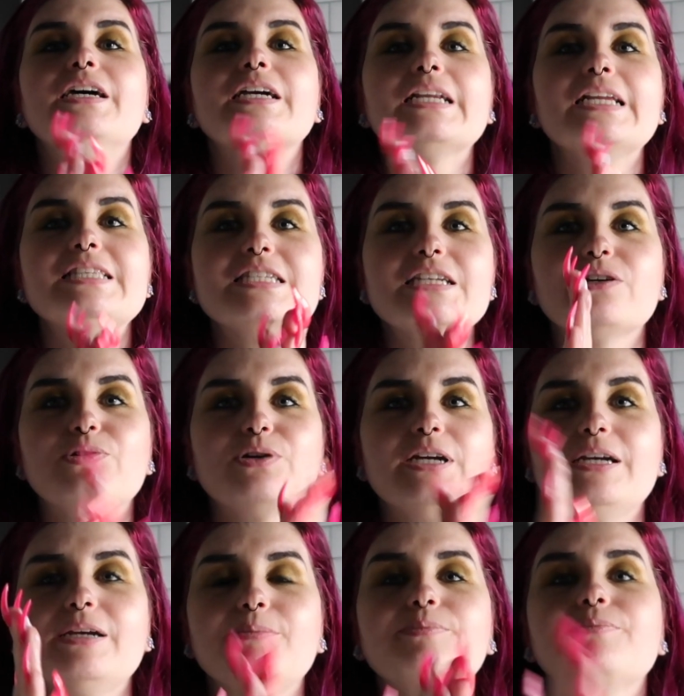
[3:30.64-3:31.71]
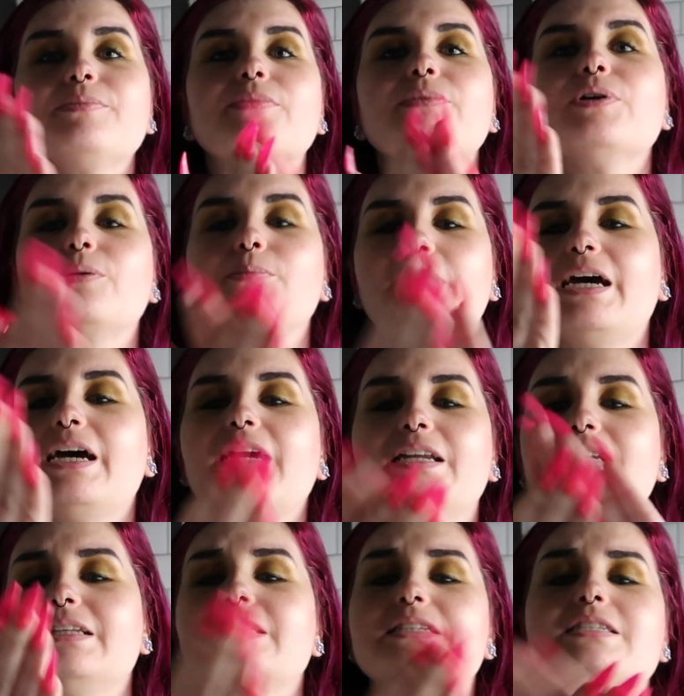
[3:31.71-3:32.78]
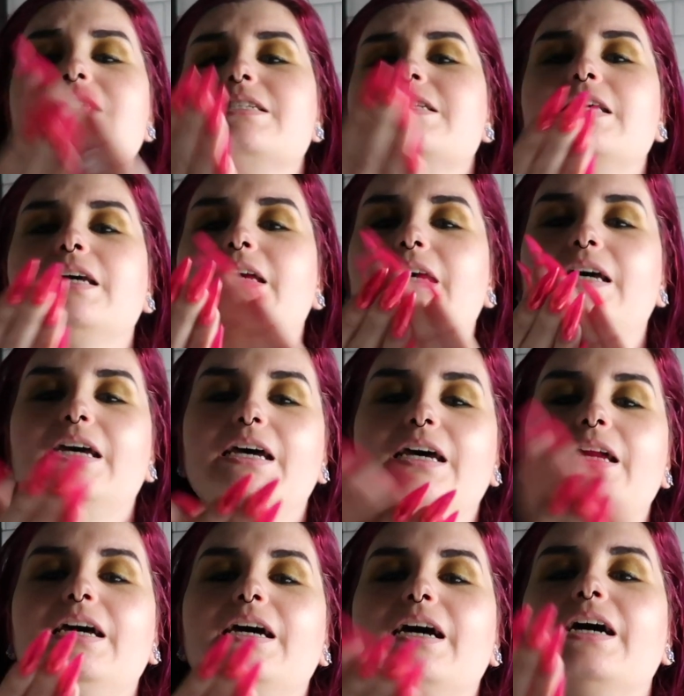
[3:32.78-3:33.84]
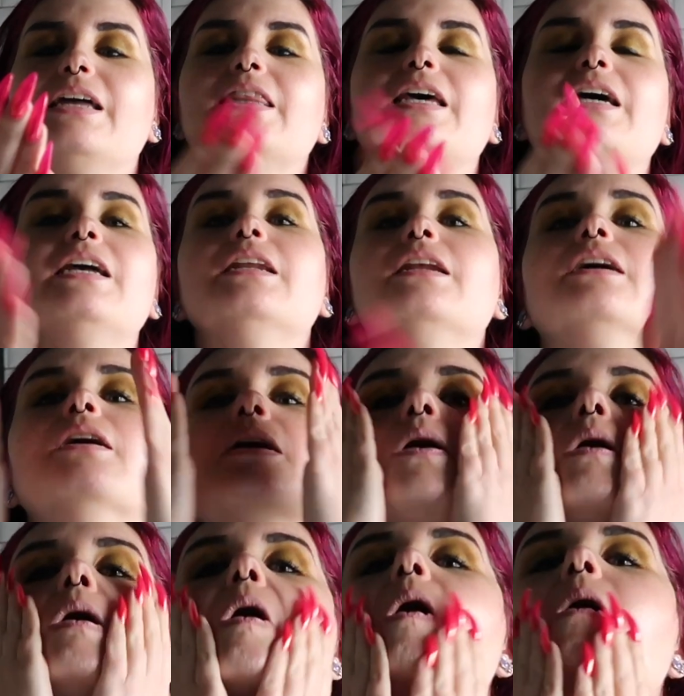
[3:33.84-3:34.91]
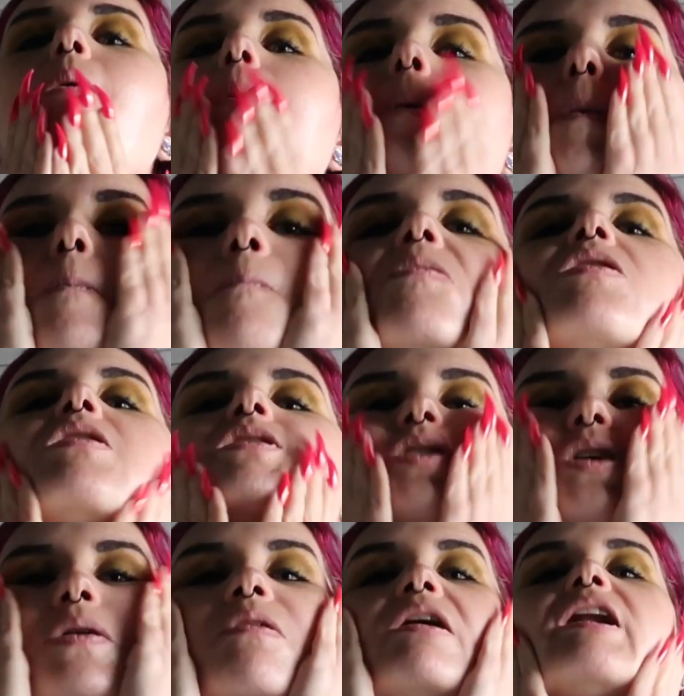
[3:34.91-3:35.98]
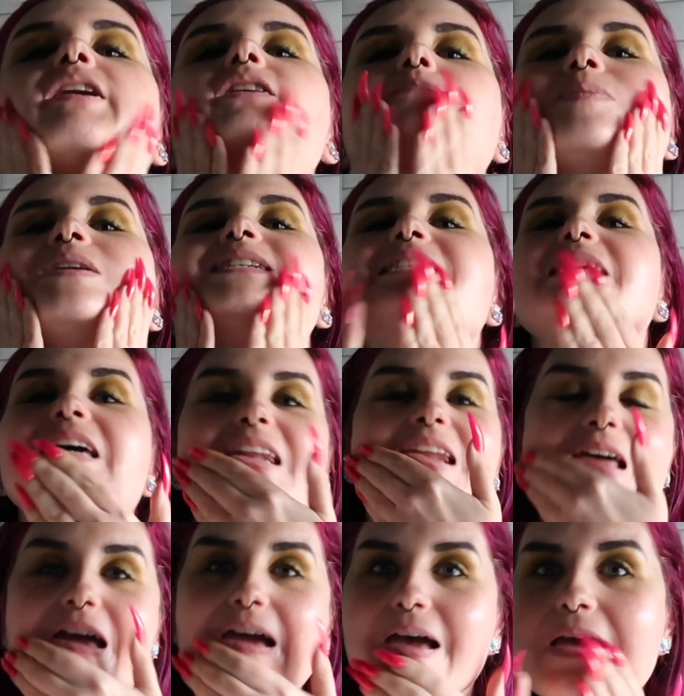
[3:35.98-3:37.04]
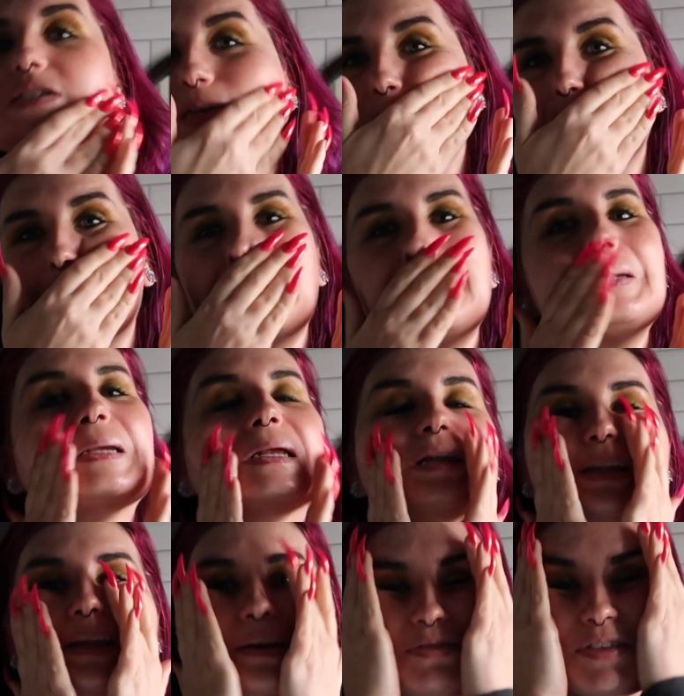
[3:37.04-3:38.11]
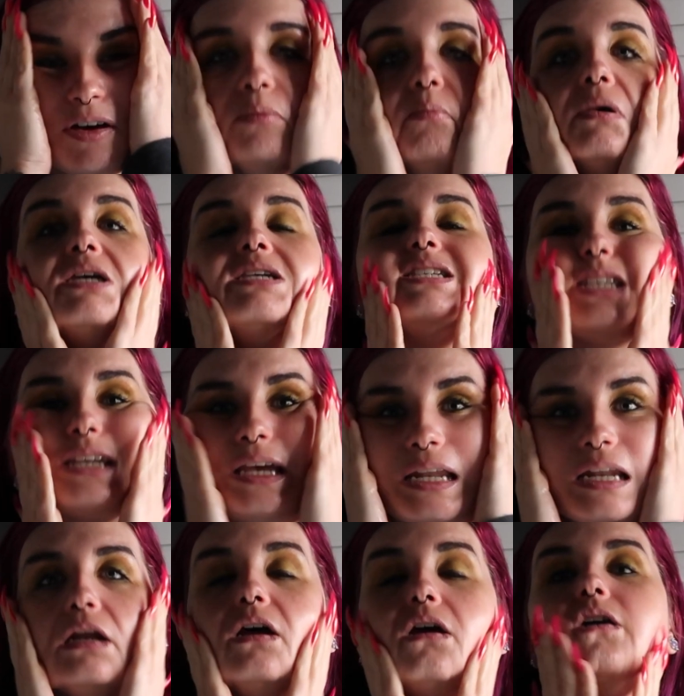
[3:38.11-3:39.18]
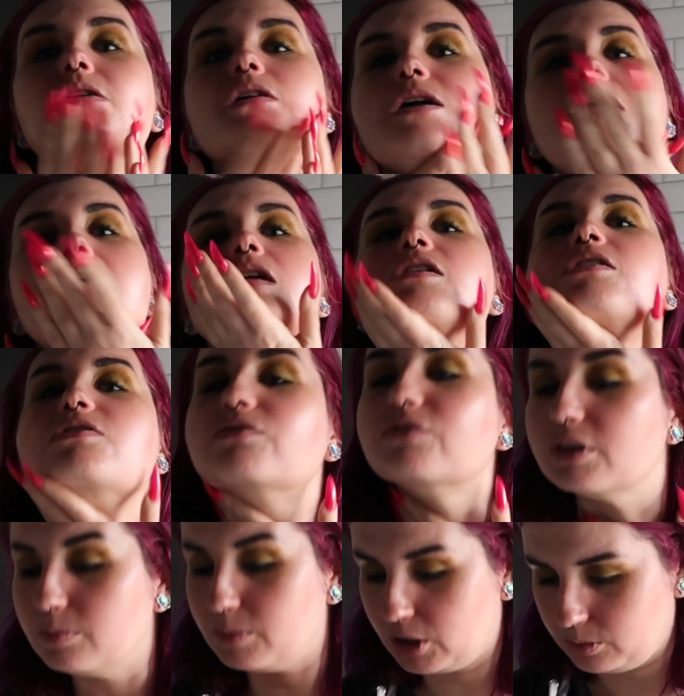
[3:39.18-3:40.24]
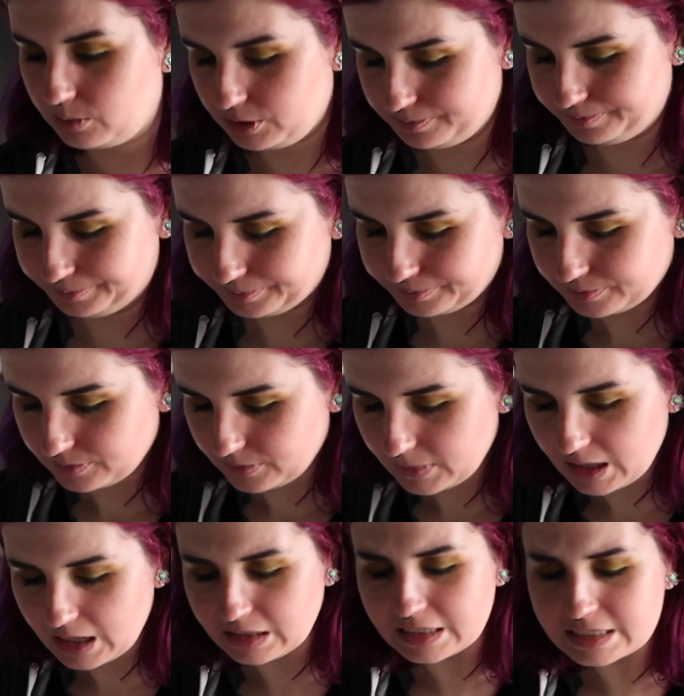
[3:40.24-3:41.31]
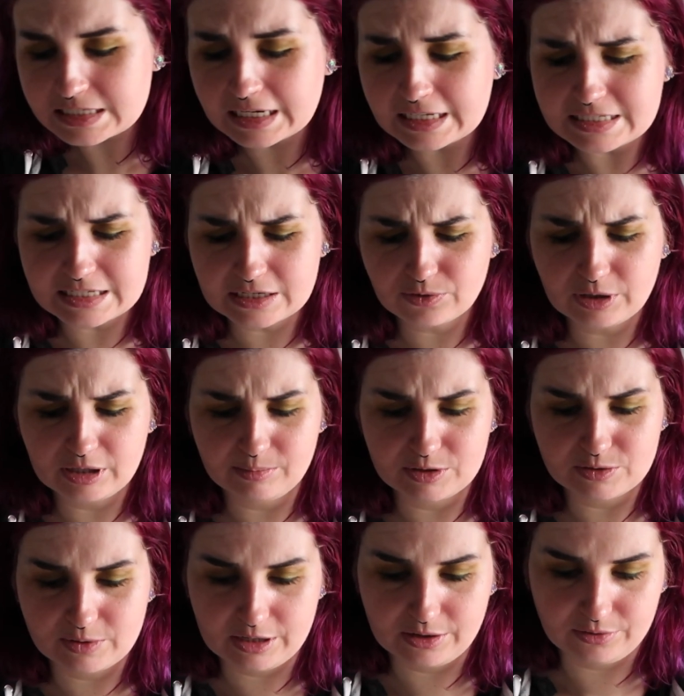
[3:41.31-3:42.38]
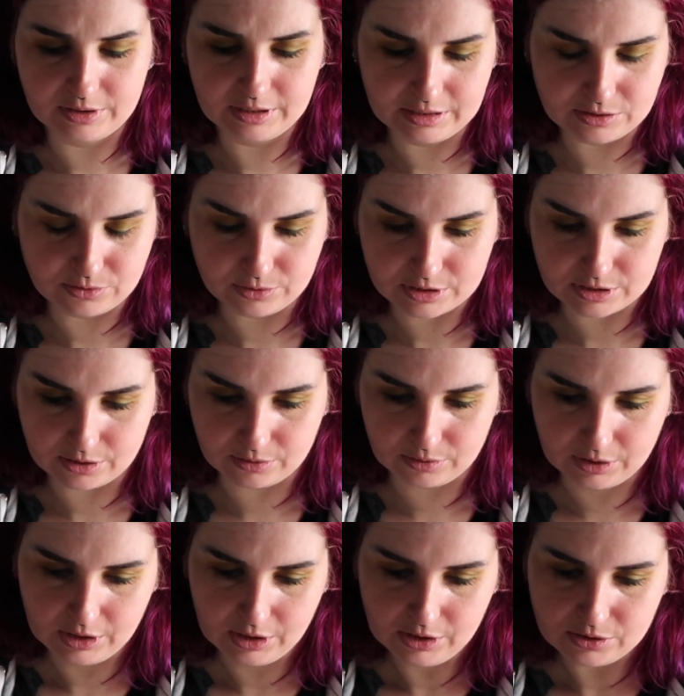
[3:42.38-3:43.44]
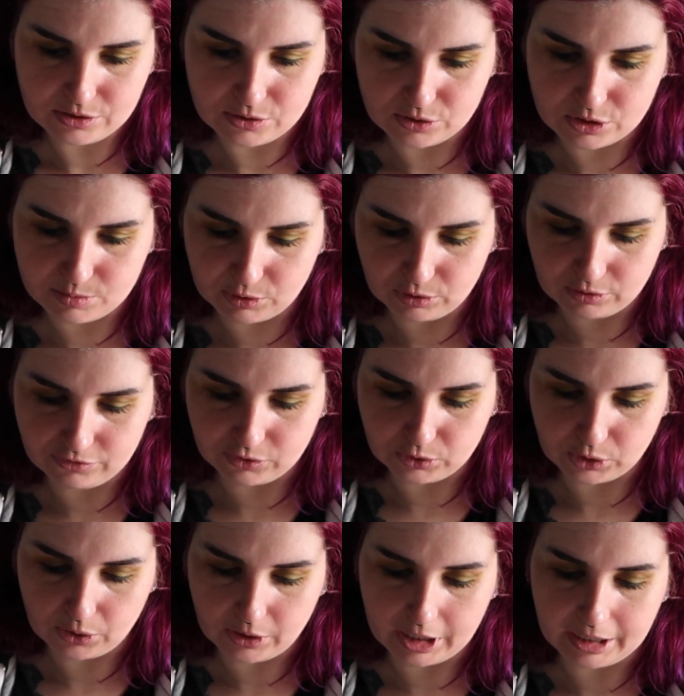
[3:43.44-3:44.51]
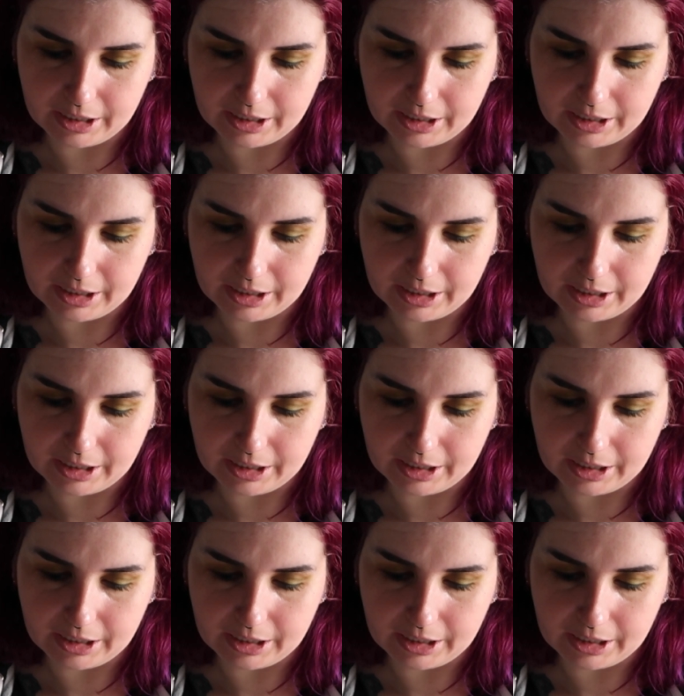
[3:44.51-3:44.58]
cleansing cream on my hands and then put it directly on my skin. So I'm just going to leave that on my skin for the moment. This cleansing cream as well is also suitable for your